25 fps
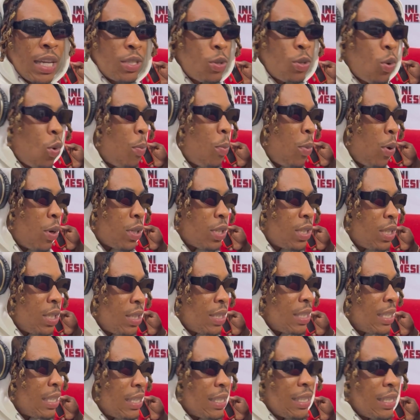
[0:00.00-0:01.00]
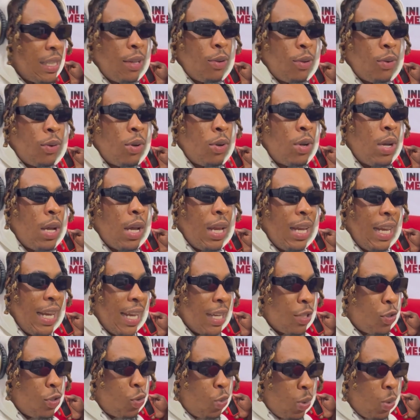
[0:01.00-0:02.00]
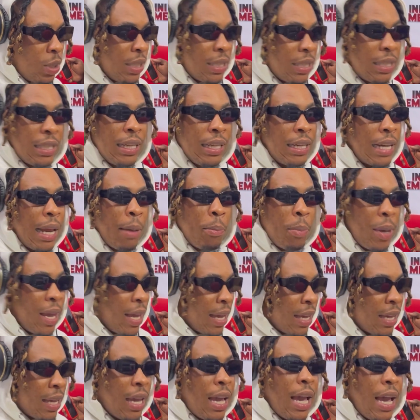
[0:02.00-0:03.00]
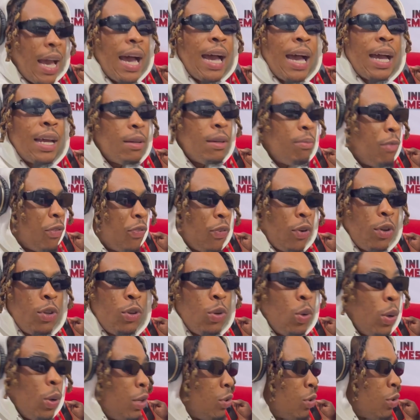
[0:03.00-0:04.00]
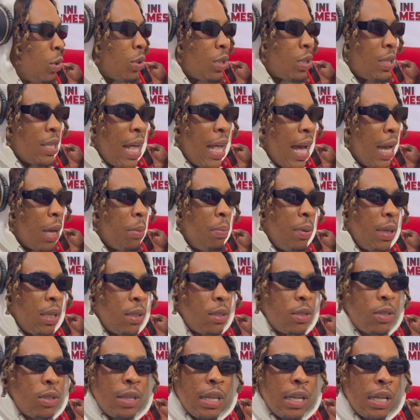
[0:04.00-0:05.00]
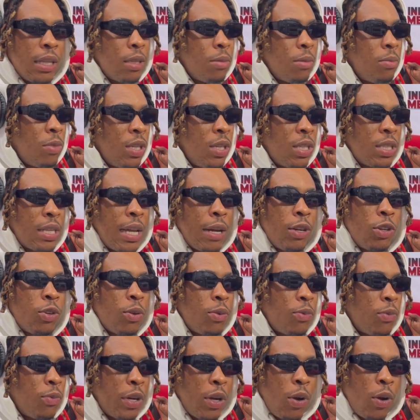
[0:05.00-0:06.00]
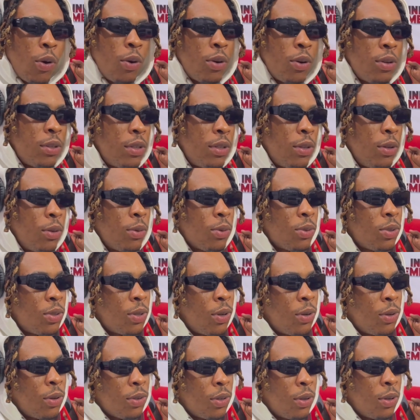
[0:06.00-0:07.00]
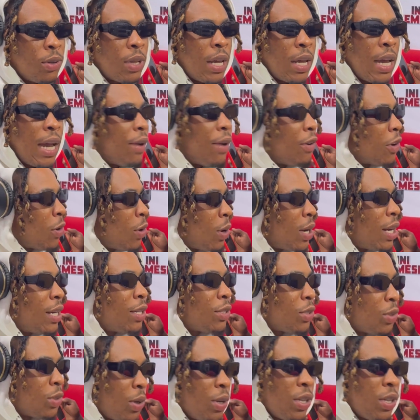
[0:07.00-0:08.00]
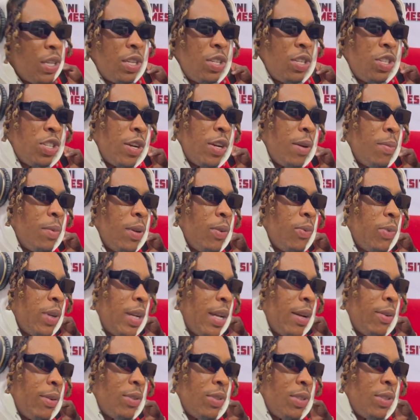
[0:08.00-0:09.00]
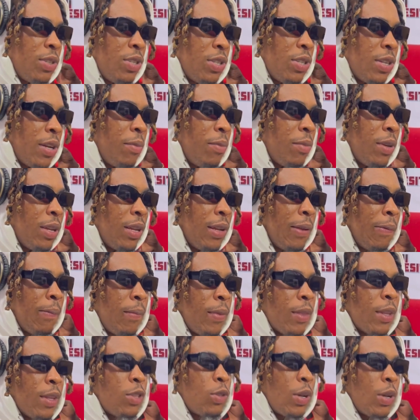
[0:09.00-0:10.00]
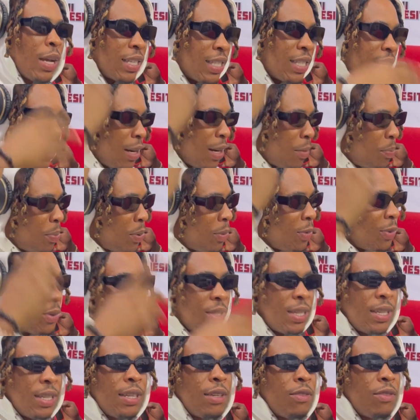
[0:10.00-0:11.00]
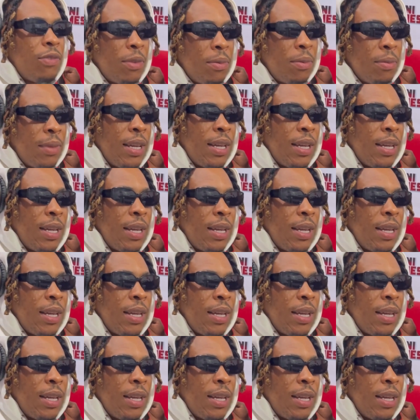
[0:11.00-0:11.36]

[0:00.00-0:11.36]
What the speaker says: I said, oh boy, CCCO, let's do this thing, I beg. And before you know it, just snag beats, 30 minutes, I don't record the whole song. I recorded the song in Germany, when I was in Germany. So I started promoting it from there.